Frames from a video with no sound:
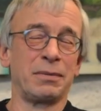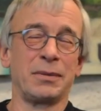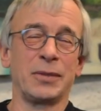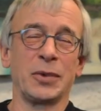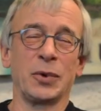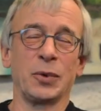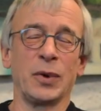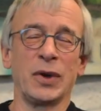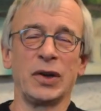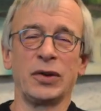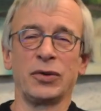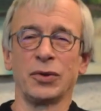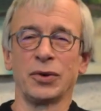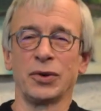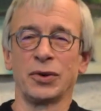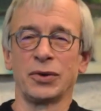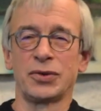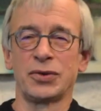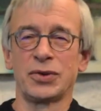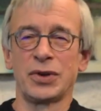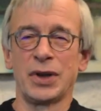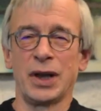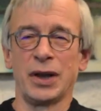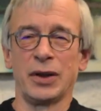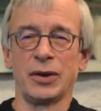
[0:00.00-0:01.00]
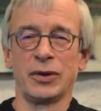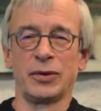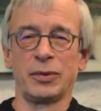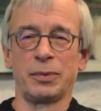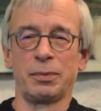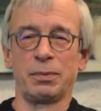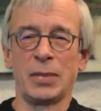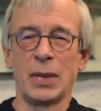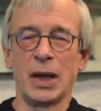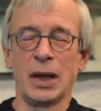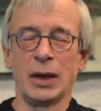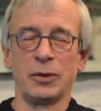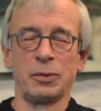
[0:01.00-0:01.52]
research
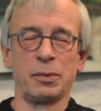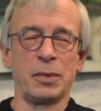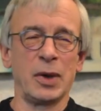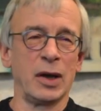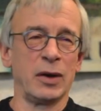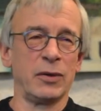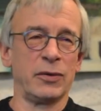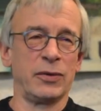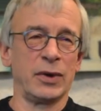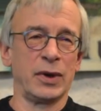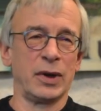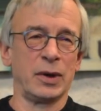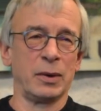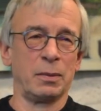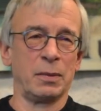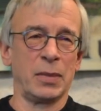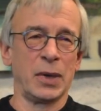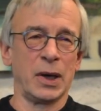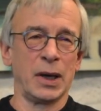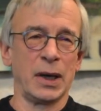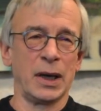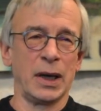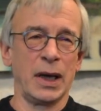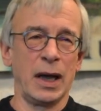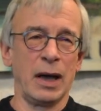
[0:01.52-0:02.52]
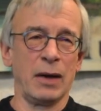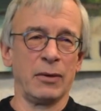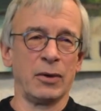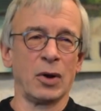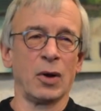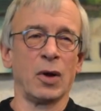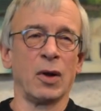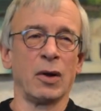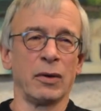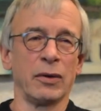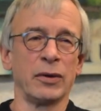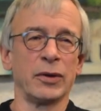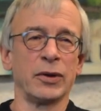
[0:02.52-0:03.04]
has benefited by having
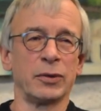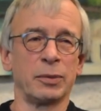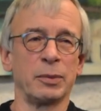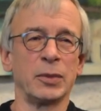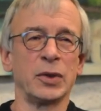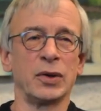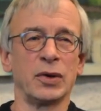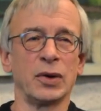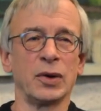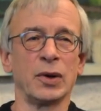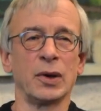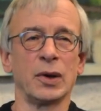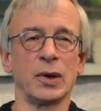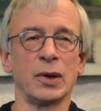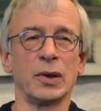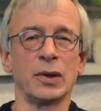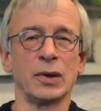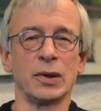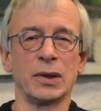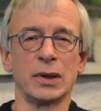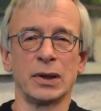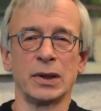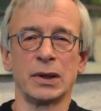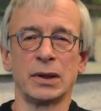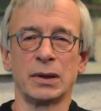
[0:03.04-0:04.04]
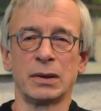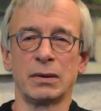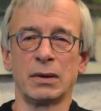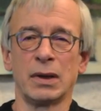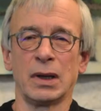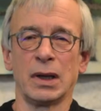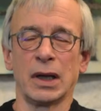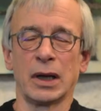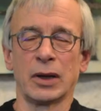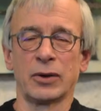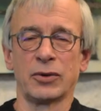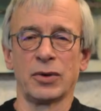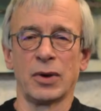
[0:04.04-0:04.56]
all of this material
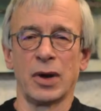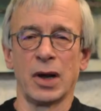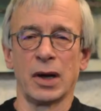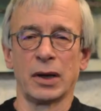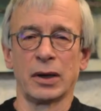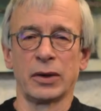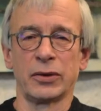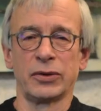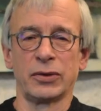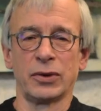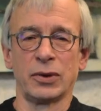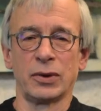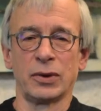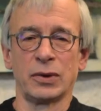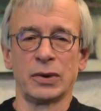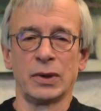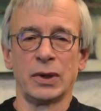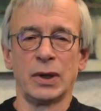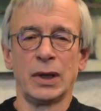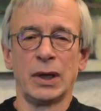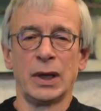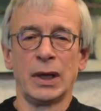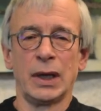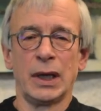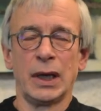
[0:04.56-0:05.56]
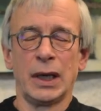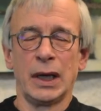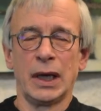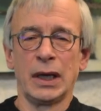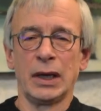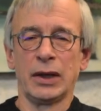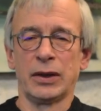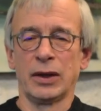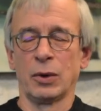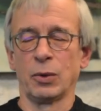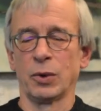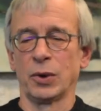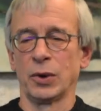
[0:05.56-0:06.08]
electronic. So
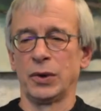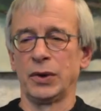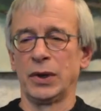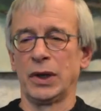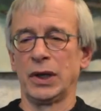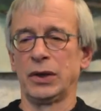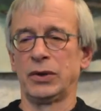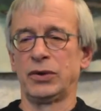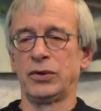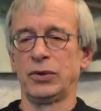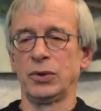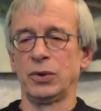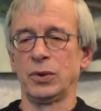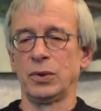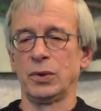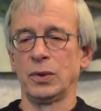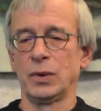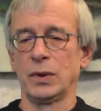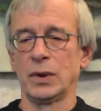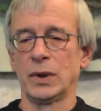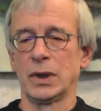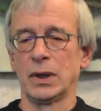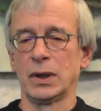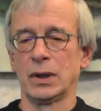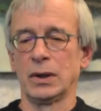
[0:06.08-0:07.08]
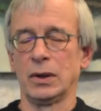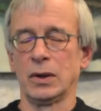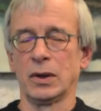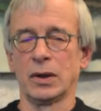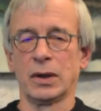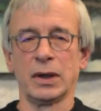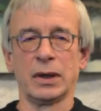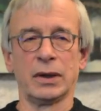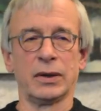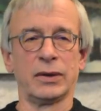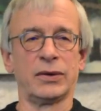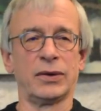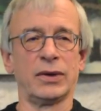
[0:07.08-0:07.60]
anything where you need to
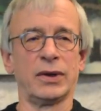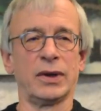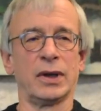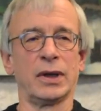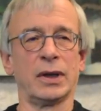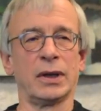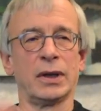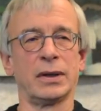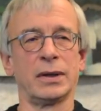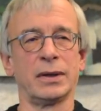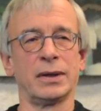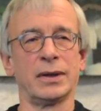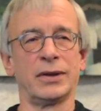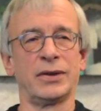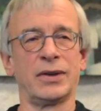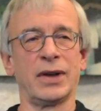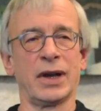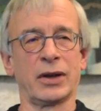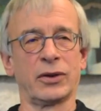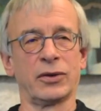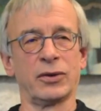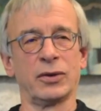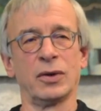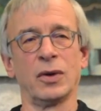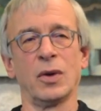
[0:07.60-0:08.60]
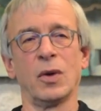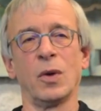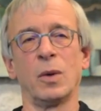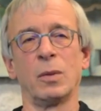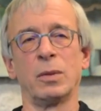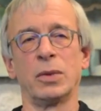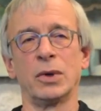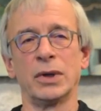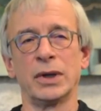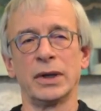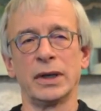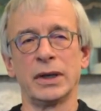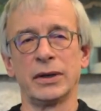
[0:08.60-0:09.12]
look at the text
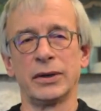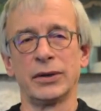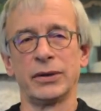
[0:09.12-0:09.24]
globally